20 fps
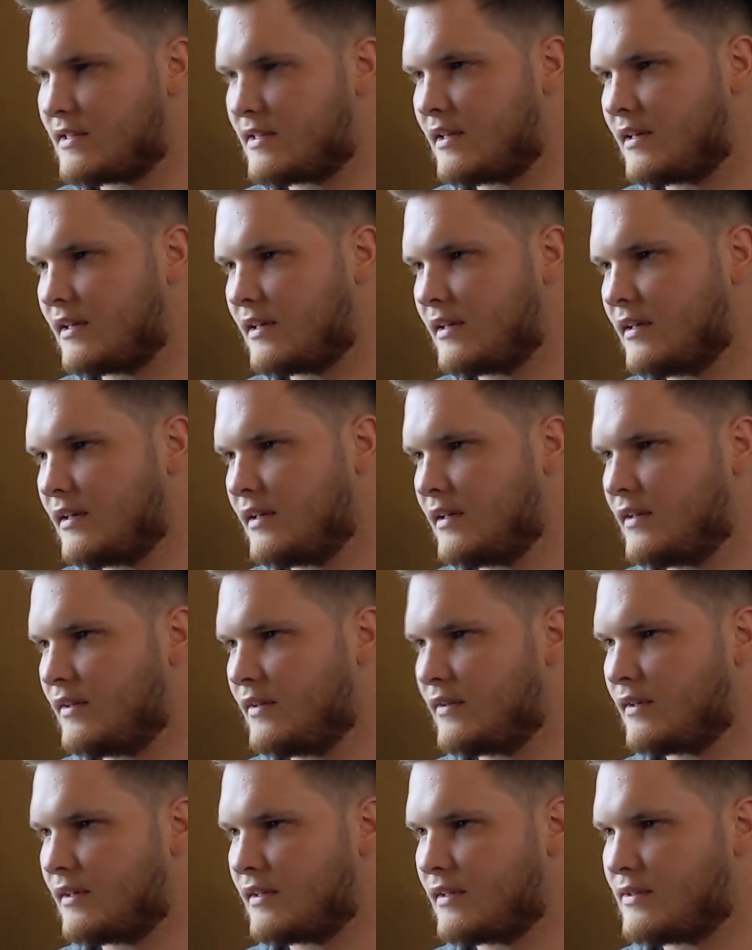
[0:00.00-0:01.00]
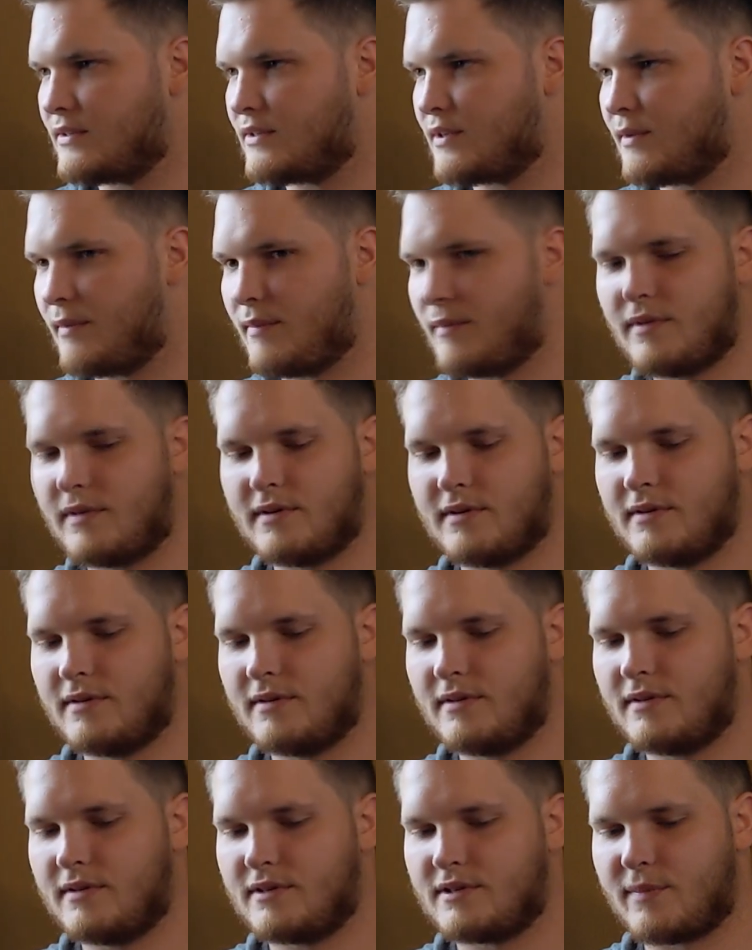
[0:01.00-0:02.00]
Like, do you think there's a
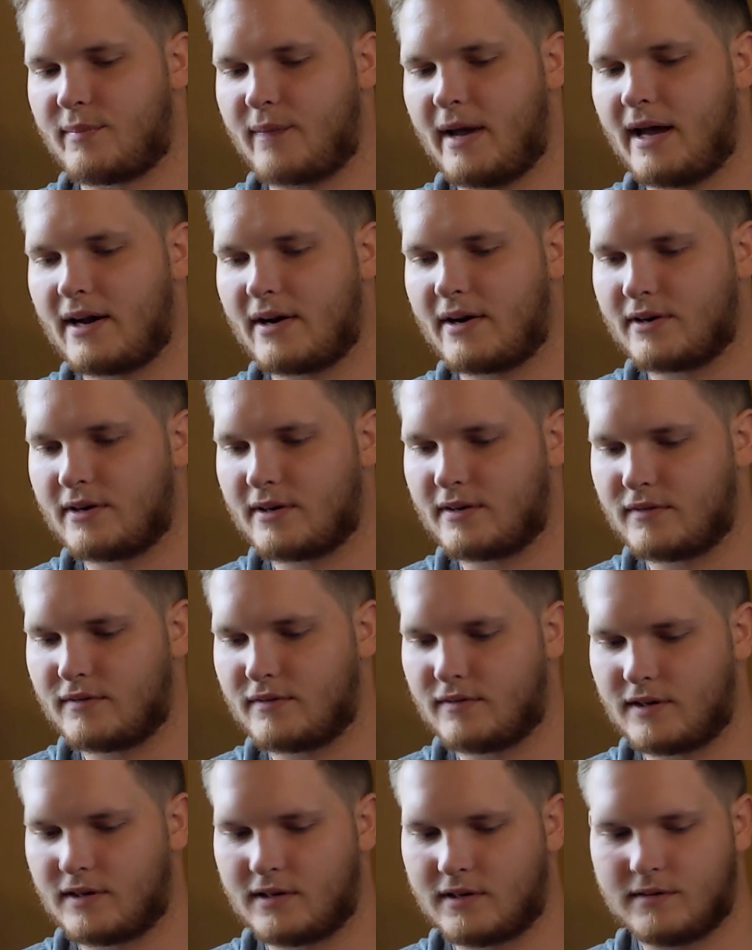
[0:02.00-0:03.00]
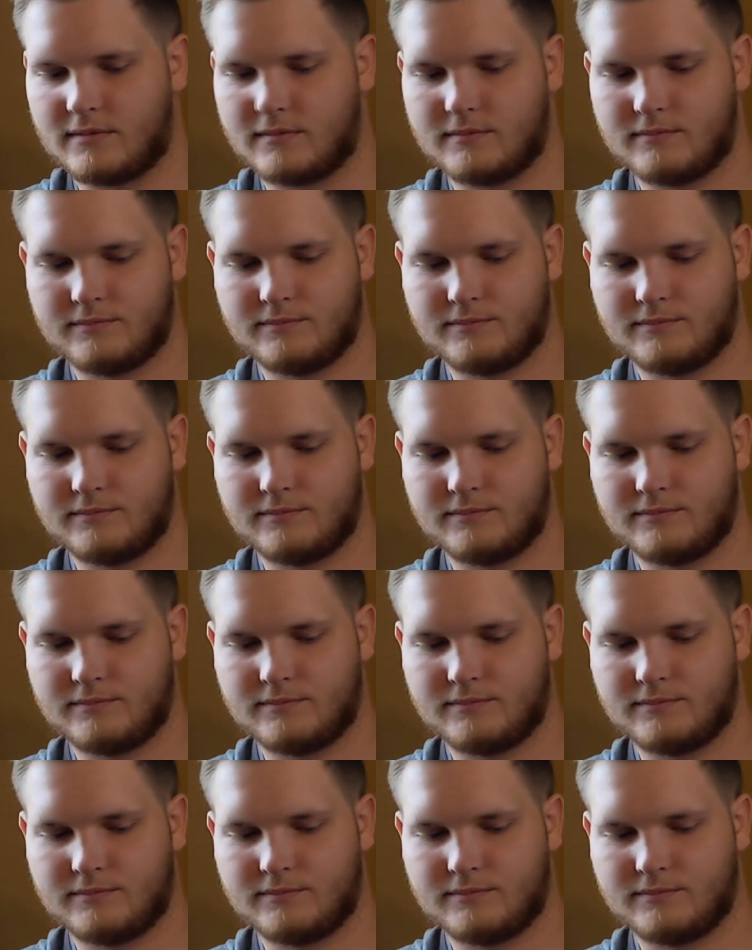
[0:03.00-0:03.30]
pattern of